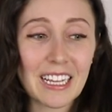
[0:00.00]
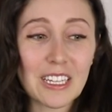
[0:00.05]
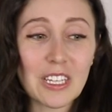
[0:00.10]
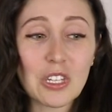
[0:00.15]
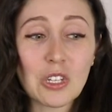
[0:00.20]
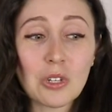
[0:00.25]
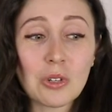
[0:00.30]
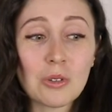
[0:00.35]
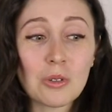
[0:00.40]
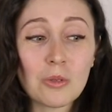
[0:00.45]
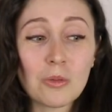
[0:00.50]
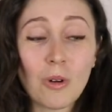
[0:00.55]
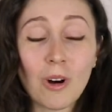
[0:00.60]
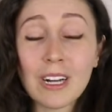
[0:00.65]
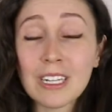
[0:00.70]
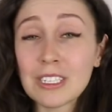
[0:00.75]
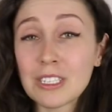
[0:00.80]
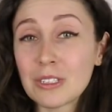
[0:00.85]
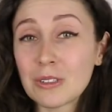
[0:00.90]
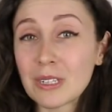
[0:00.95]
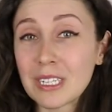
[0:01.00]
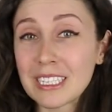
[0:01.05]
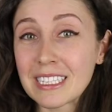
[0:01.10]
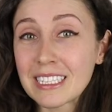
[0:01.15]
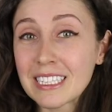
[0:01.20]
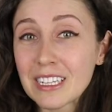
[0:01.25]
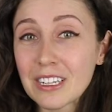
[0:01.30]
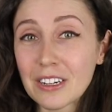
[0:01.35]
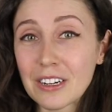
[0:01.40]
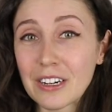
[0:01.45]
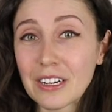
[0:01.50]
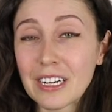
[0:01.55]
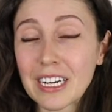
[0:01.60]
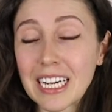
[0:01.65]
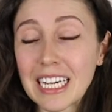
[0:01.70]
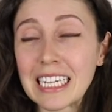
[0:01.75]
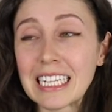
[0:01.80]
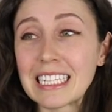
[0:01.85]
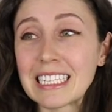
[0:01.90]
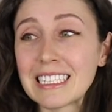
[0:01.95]
that you want to consider
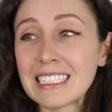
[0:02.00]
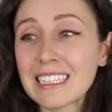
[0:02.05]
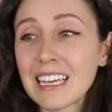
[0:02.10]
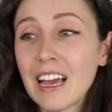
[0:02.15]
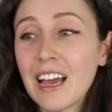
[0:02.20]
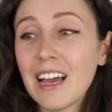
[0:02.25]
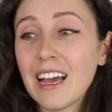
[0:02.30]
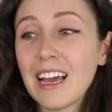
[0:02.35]
is